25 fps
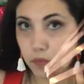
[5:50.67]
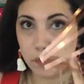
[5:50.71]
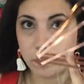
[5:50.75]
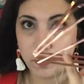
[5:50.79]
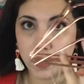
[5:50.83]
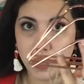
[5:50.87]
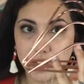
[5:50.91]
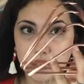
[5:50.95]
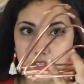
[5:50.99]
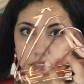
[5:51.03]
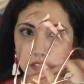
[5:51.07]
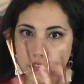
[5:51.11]

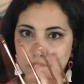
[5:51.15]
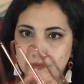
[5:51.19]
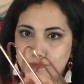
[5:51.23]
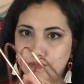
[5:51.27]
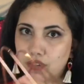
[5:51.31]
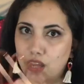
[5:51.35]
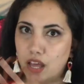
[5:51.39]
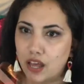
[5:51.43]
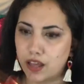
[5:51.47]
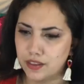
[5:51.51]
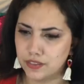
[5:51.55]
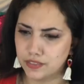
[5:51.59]
But
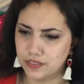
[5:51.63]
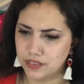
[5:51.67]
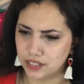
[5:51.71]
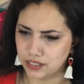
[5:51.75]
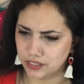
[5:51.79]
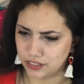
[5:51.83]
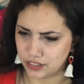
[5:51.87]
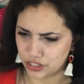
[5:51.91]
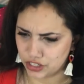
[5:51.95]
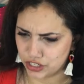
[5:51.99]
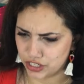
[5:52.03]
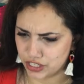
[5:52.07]

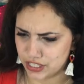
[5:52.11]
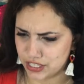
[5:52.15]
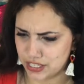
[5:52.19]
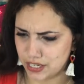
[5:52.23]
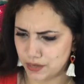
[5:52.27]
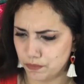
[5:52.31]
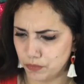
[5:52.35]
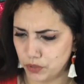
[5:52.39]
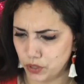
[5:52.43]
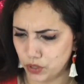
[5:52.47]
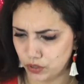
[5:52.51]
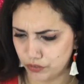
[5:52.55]
delicious
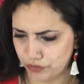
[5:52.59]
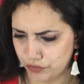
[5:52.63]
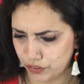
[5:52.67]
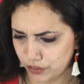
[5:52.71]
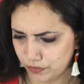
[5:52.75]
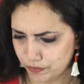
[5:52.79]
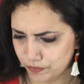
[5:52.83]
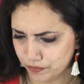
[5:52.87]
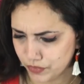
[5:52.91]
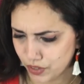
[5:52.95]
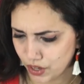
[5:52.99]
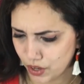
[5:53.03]
and
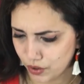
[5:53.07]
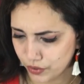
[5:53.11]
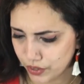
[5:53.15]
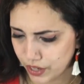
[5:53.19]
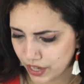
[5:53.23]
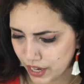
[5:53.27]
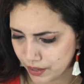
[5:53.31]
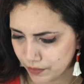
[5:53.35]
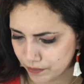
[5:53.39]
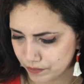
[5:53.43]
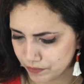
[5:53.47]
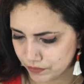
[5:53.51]
beautiful.
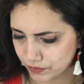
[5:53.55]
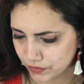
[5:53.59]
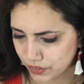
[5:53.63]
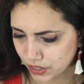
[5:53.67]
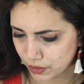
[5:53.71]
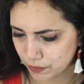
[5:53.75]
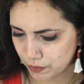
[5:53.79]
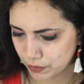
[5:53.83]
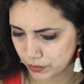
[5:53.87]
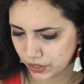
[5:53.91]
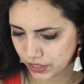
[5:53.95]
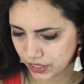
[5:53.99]
Okay, I'm
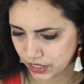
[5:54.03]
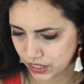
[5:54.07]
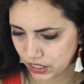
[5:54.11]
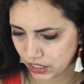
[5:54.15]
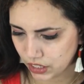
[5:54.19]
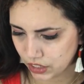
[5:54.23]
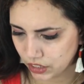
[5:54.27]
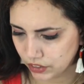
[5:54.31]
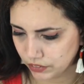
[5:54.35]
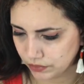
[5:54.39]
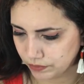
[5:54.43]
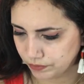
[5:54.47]
gonna put it
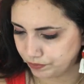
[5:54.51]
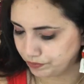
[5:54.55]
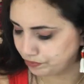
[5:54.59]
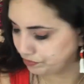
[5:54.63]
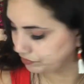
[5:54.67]
here.